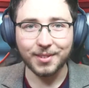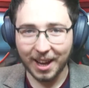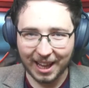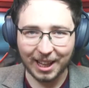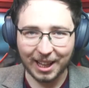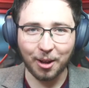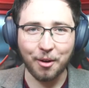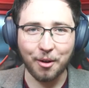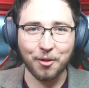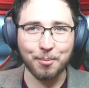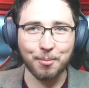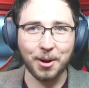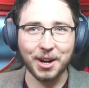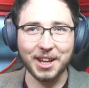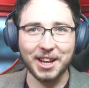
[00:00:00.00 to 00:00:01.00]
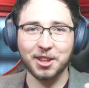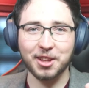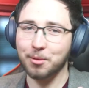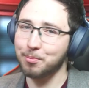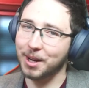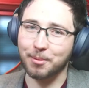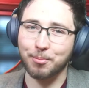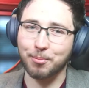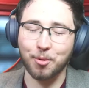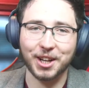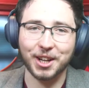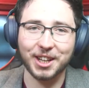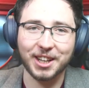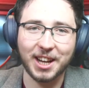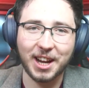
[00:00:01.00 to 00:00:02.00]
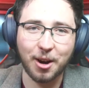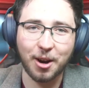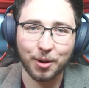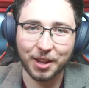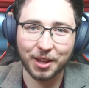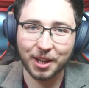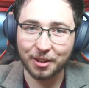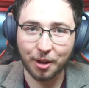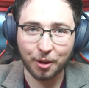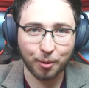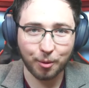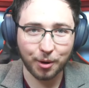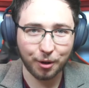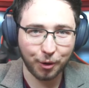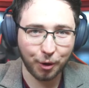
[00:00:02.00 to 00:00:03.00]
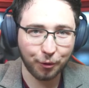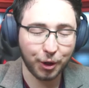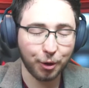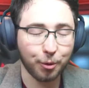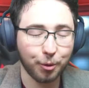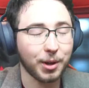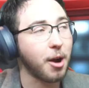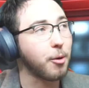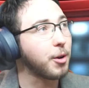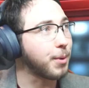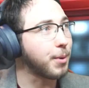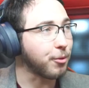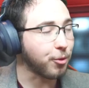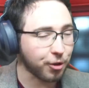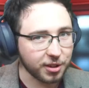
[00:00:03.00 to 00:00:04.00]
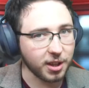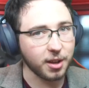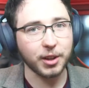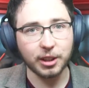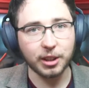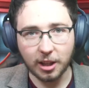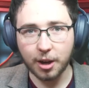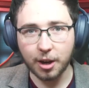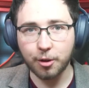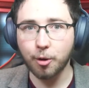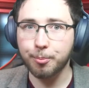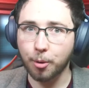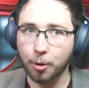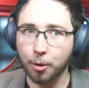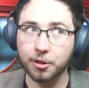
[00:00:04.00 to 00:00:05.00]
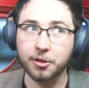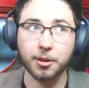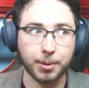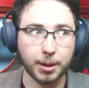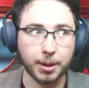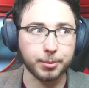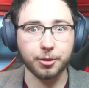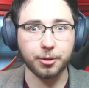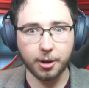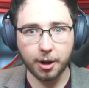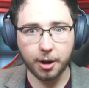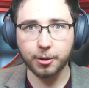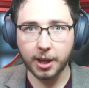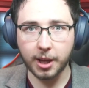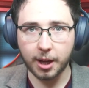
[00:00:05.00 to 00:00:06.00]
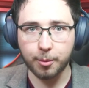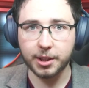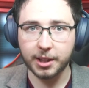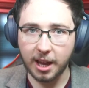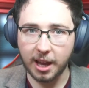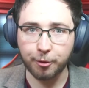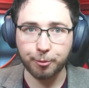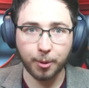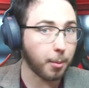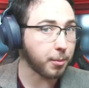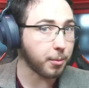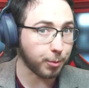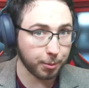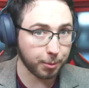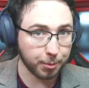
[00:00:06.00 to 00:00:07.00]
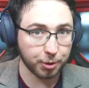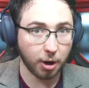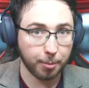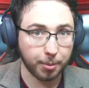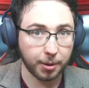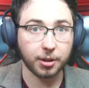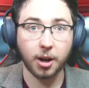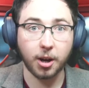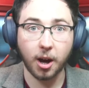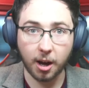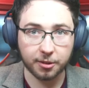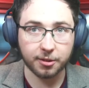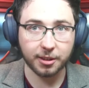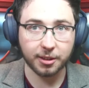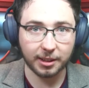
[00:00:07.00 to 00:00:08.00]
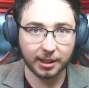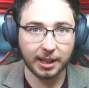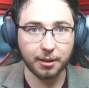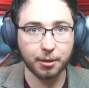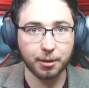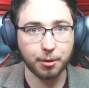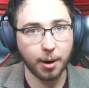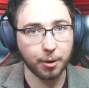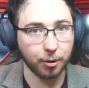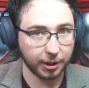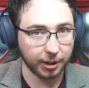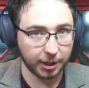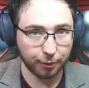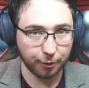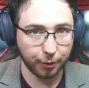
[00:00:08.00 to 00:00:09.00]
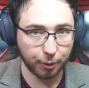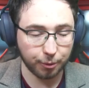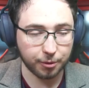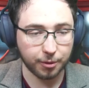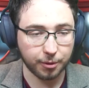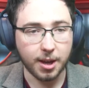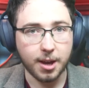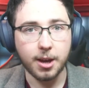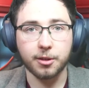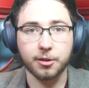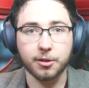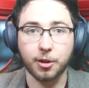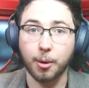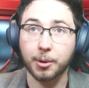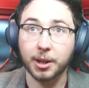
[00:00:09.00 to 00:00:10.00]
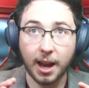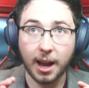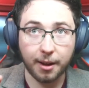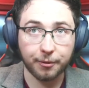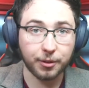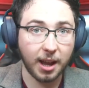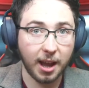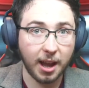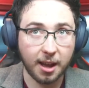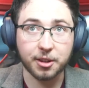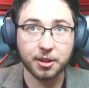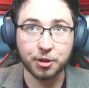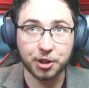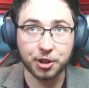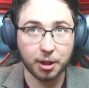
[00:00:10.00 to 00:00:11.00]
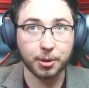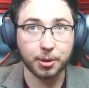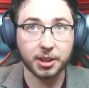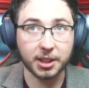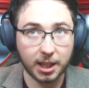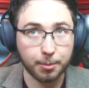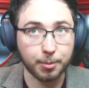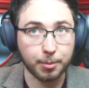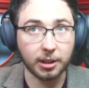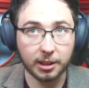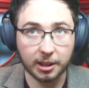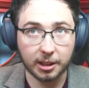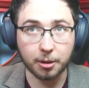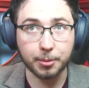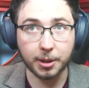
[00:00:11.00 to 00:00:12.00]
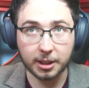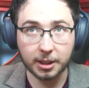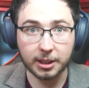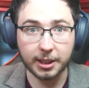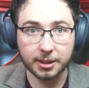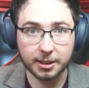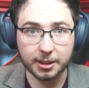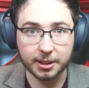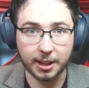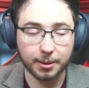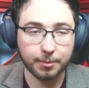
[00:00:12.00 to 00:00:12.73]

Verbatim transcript: Hello, everybody. It's Mick it here with another interview for you. Now, we've been receiving a lot of reports that people are not okay with the F bombs that we've been dropping constantly throughout all the interviews. So, I'm going to have to ask you, gentlemen, to keep it a little bit clean today.